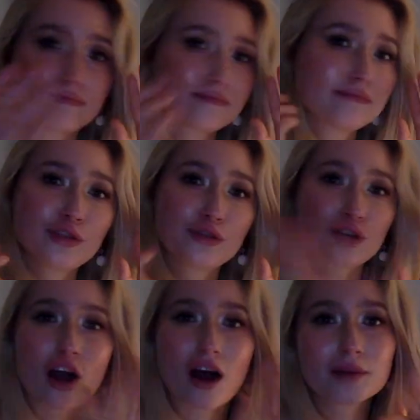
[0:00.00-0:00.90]
your
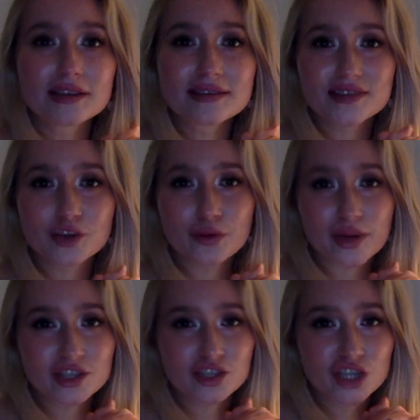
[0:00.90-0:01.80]
comments,
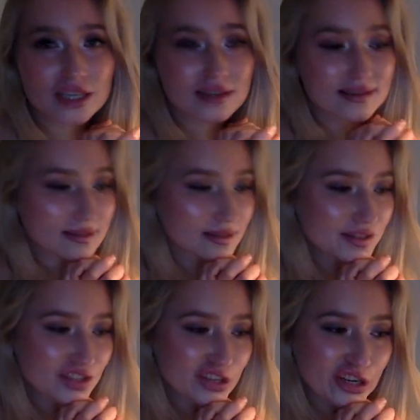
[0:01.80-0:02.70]
questions,
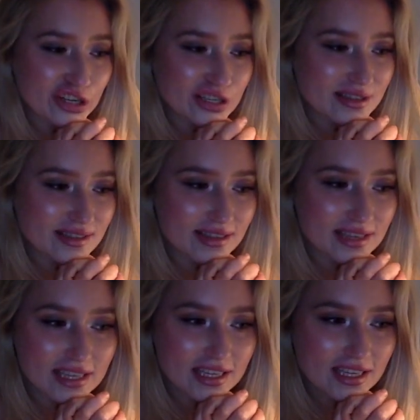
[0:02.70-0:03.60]
concerns,
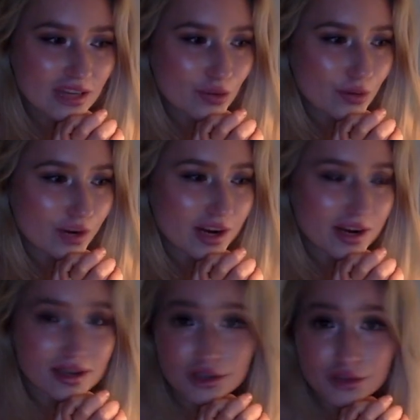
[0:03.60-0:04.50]
or
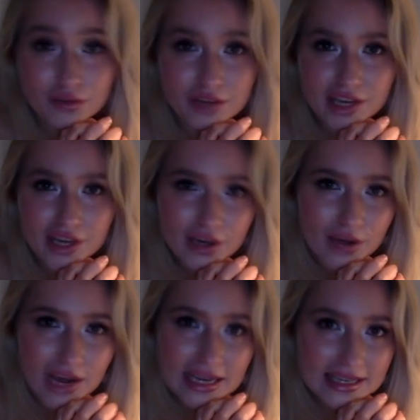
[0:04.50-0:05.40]
new video
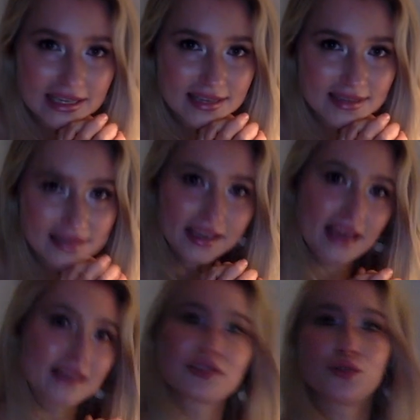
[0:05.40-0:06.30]
ideas in
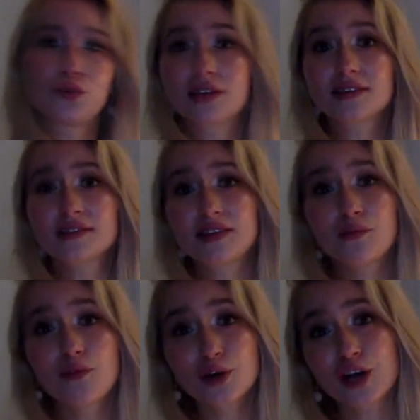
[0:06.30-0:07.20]
case you want to see
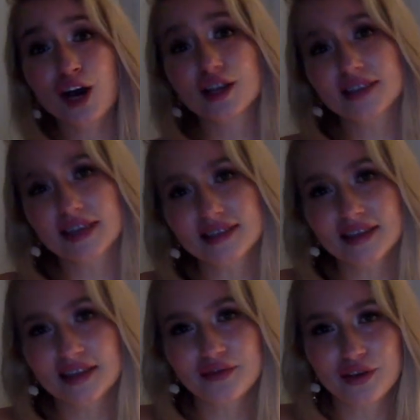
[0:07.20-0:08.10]
more content in
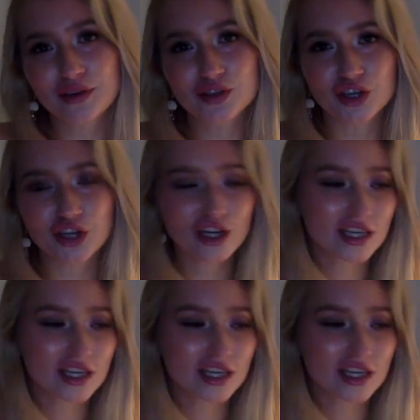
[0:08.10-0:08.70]
the future.